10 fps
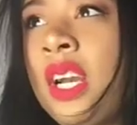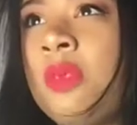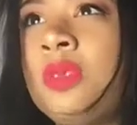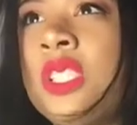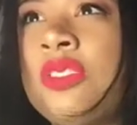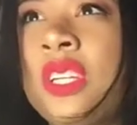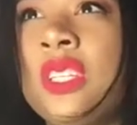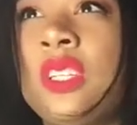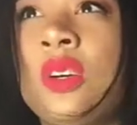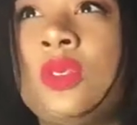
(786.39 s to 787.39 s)
I'm really trying
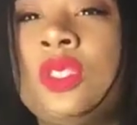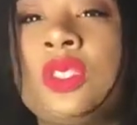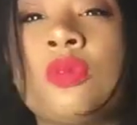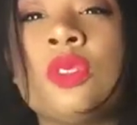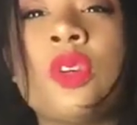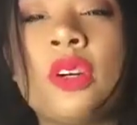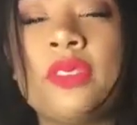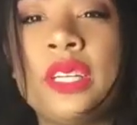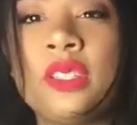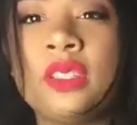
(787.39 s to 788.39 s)
to go to the root of
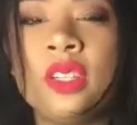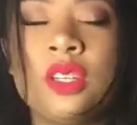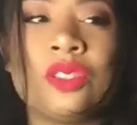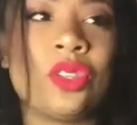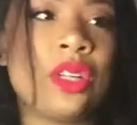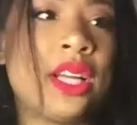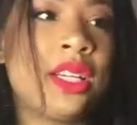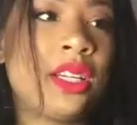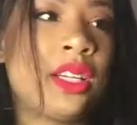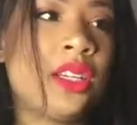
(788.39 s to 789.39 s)
it. So,
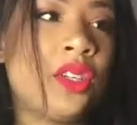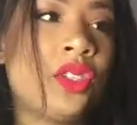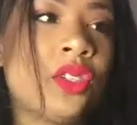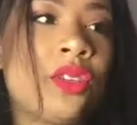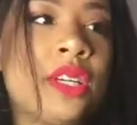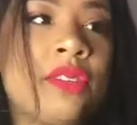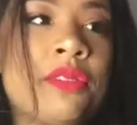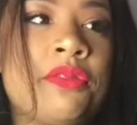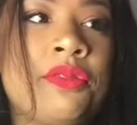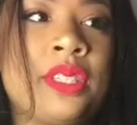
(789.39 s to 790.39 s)
like, you know, if I'm
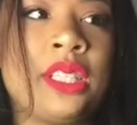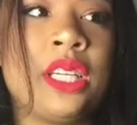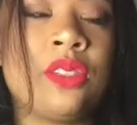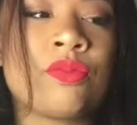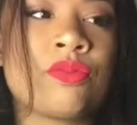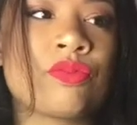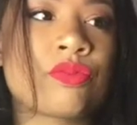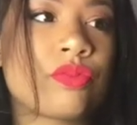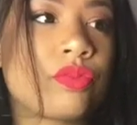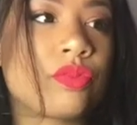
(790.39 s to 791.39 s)
feeling,
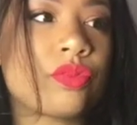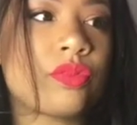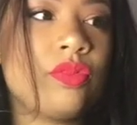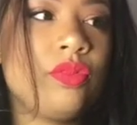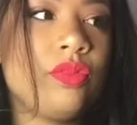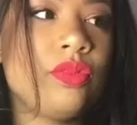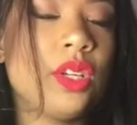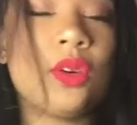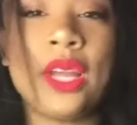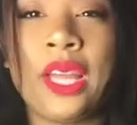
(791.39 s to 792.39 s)

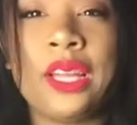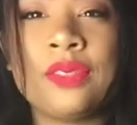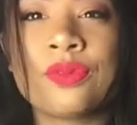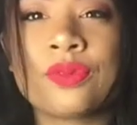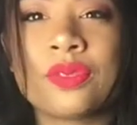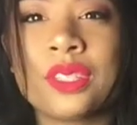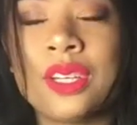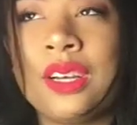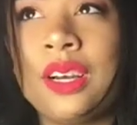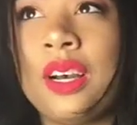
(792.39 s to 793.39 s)
okay,
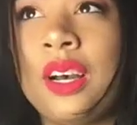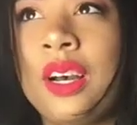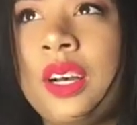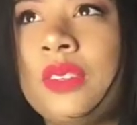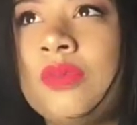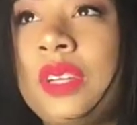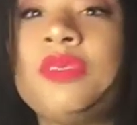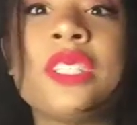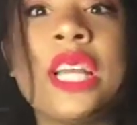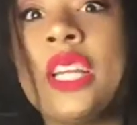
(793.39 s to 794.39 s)
I'm
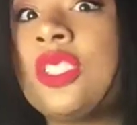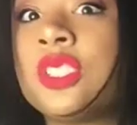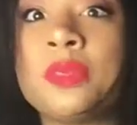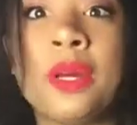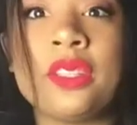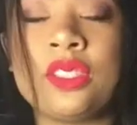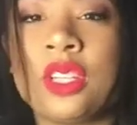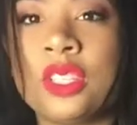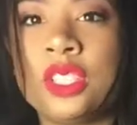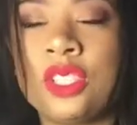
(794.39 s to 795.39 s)
feeling anxious about this
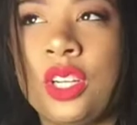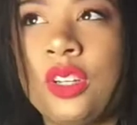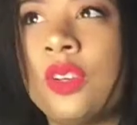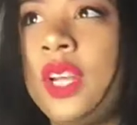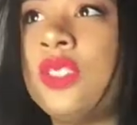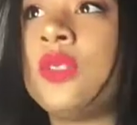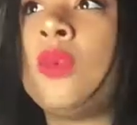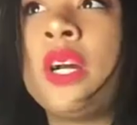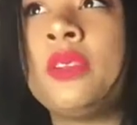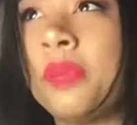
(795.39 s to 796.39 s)
audition. Okay, so
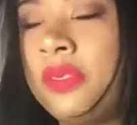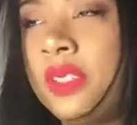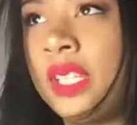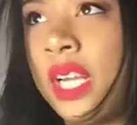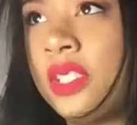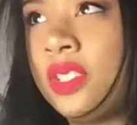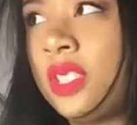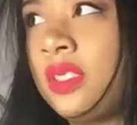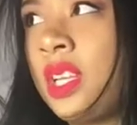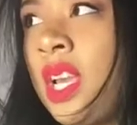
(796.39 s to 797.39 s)
why am I feeling
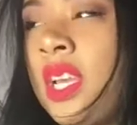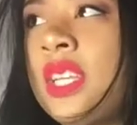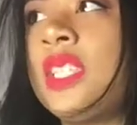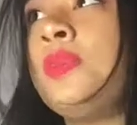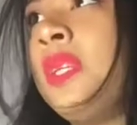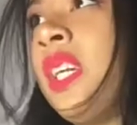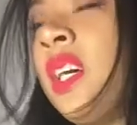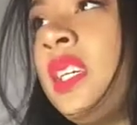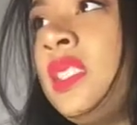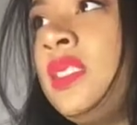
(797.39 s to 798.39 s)
anxious? Is it
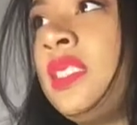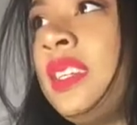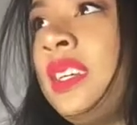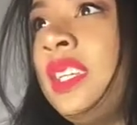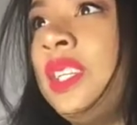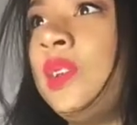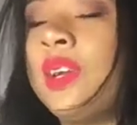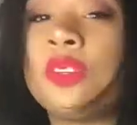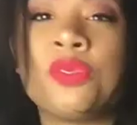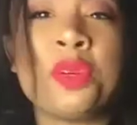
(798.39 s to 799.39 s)
because, you know, I
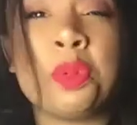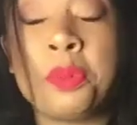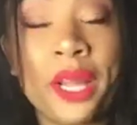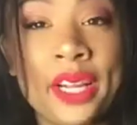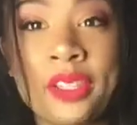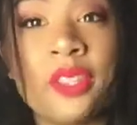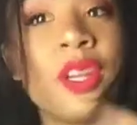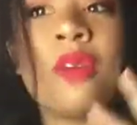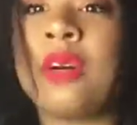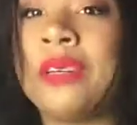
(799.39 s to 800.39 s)
don't feel prepared?
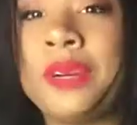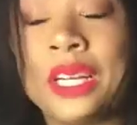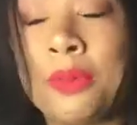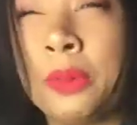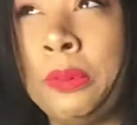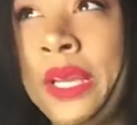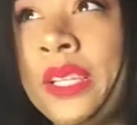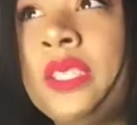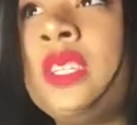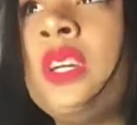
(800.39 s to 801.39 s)
Okay, why am I not
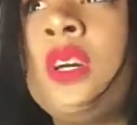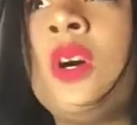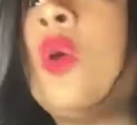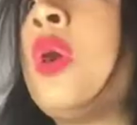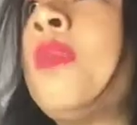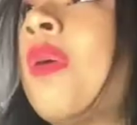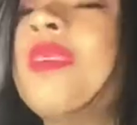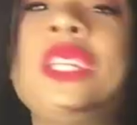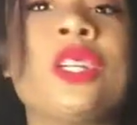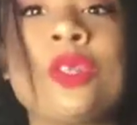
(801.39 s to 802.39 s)
prepared? Oh, I probably
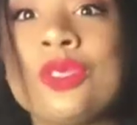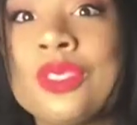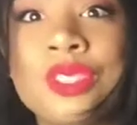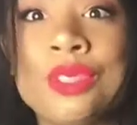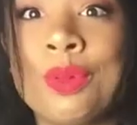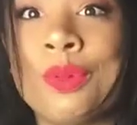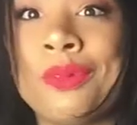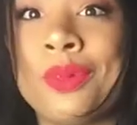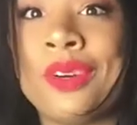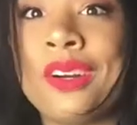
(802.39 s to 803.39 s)
need to go to the gym a bit
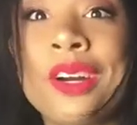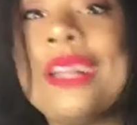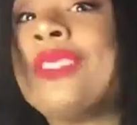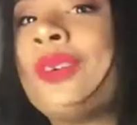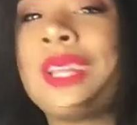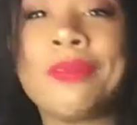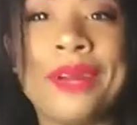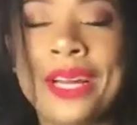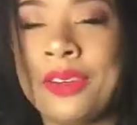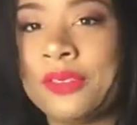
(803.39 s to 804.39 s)
more, or I don't like
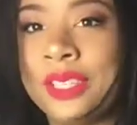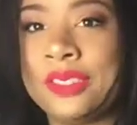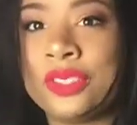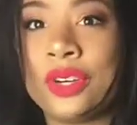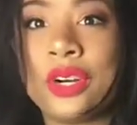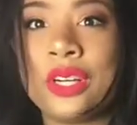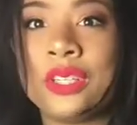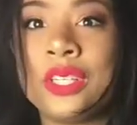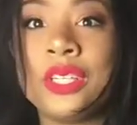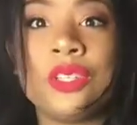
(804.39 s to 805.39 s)
my outfits, or,
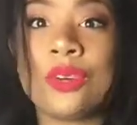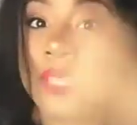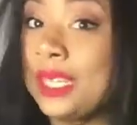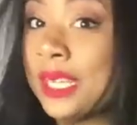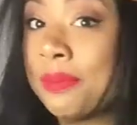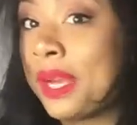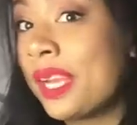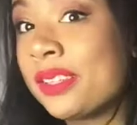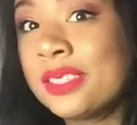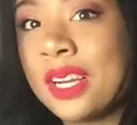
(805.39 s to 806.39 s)
you know, I need to get my
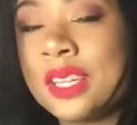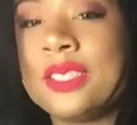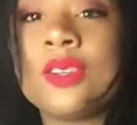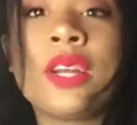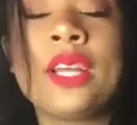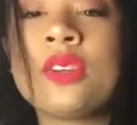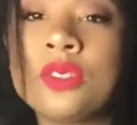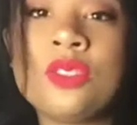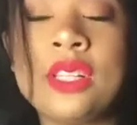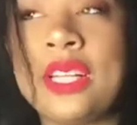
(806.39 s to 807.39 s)
hair done. Okay, go
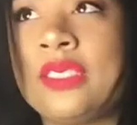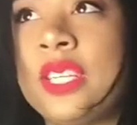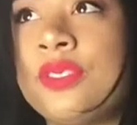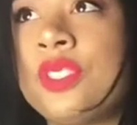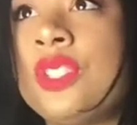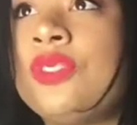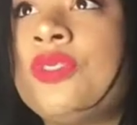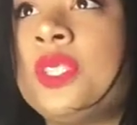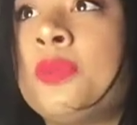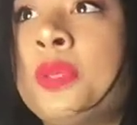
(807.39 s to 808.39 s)
do that stuff so you
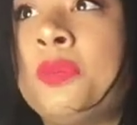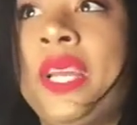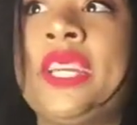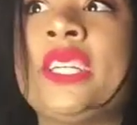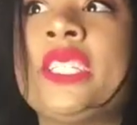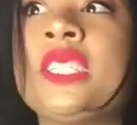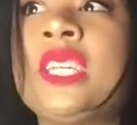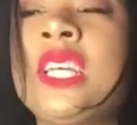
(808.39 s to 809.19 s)
feel prepared.